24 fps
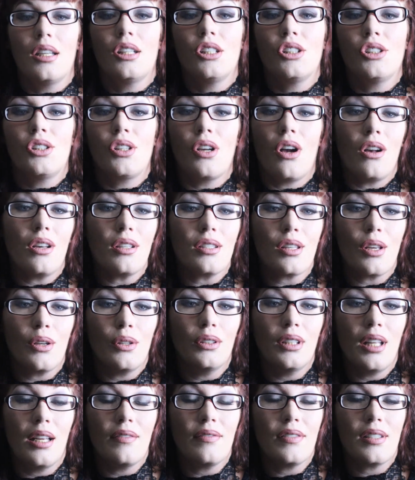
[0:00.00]
She also
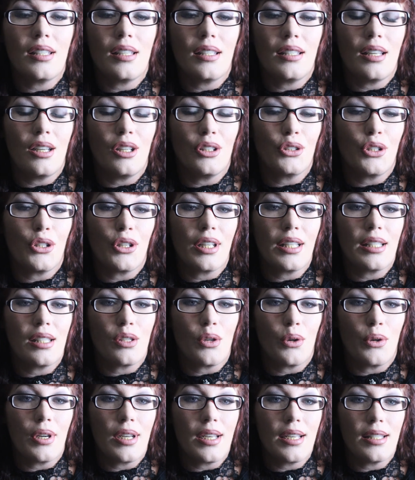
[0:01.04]
loves to tell dirty
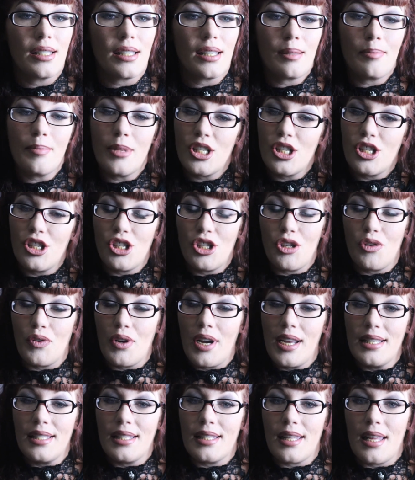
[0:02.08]
stories as much as she
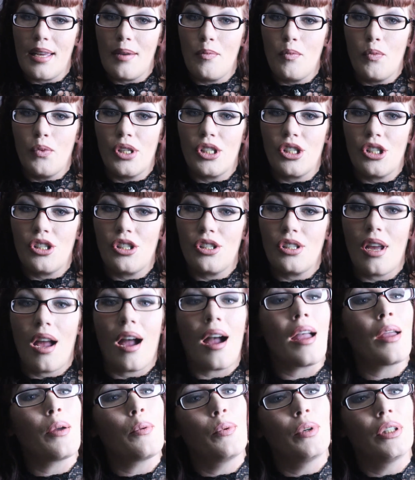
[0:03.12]
writes them, which
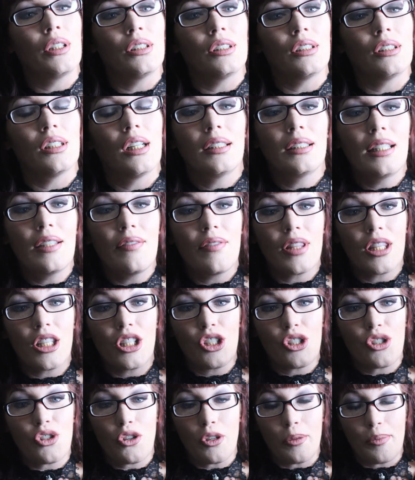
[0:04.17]
I will leave in the
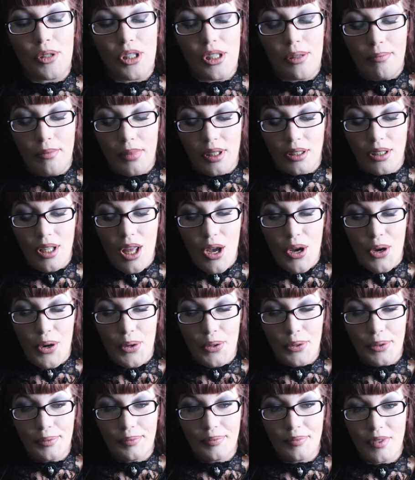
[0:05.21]
description
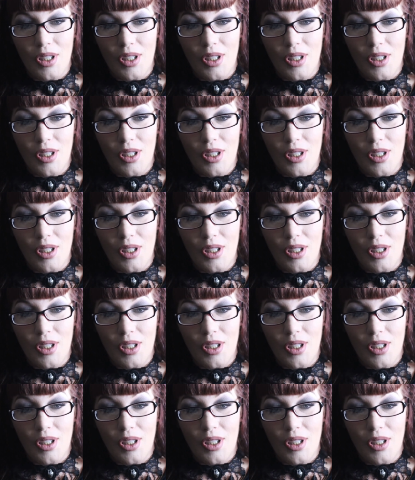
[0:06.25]
below,